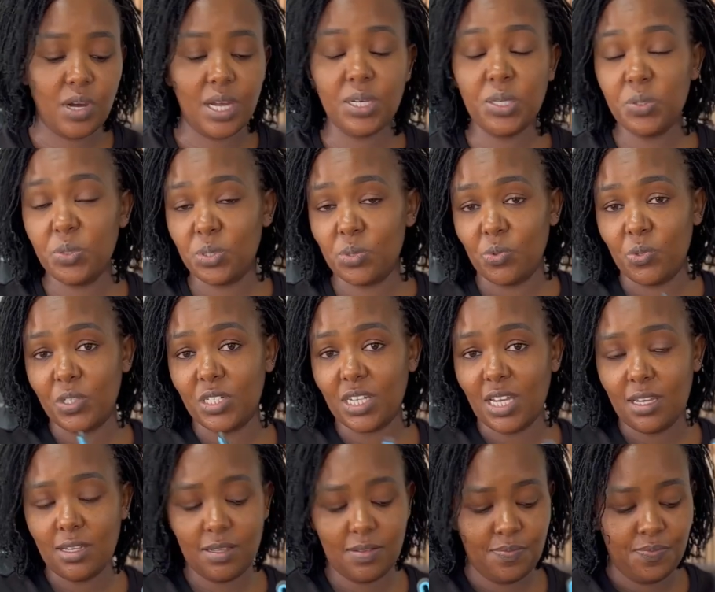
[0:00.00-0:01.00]
can use
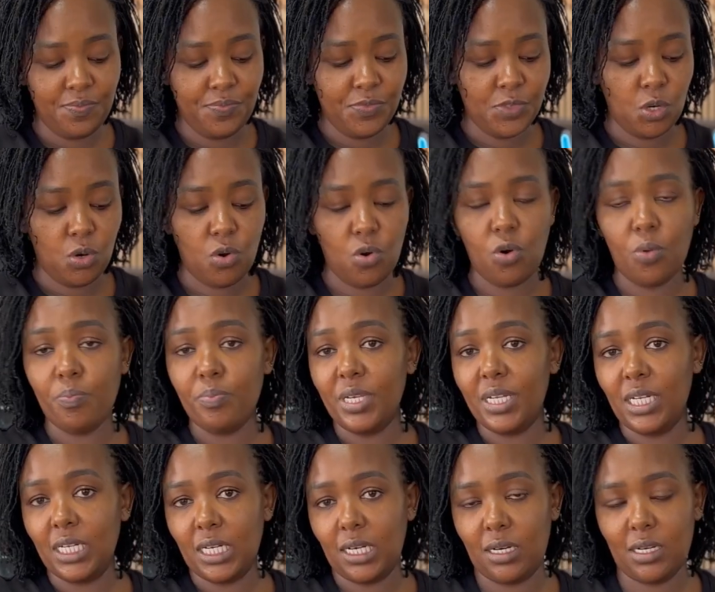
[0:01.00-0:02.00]
water or
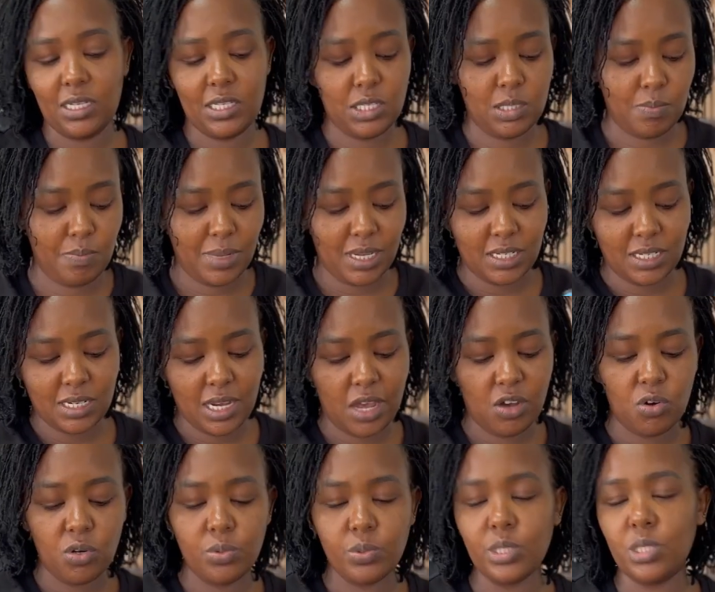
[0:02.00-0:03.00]
milk, but I
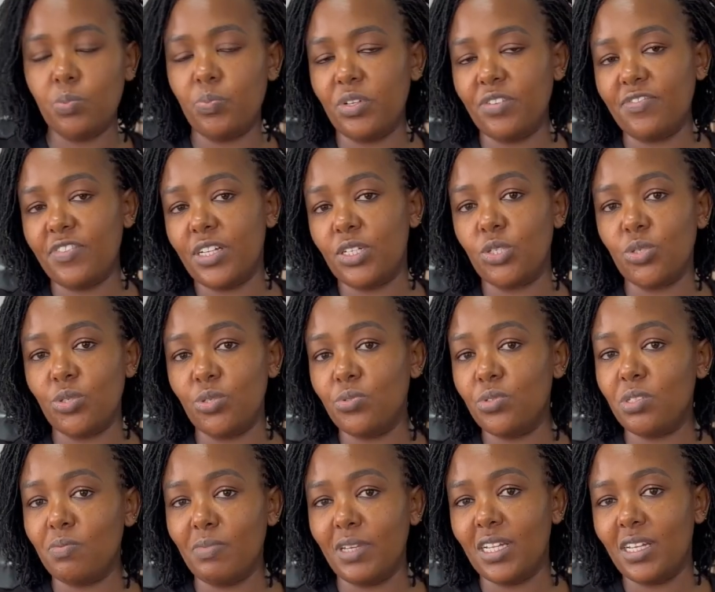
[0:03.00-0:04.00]
always prefer to
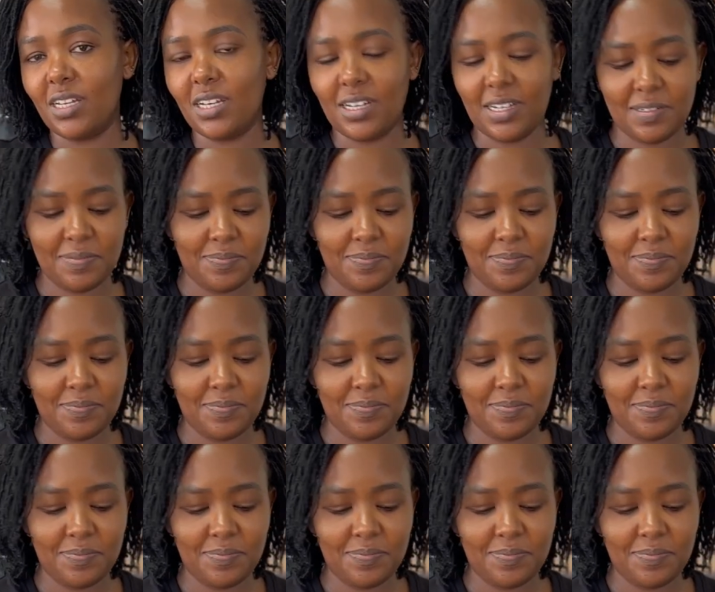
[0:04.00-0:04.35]
use milk.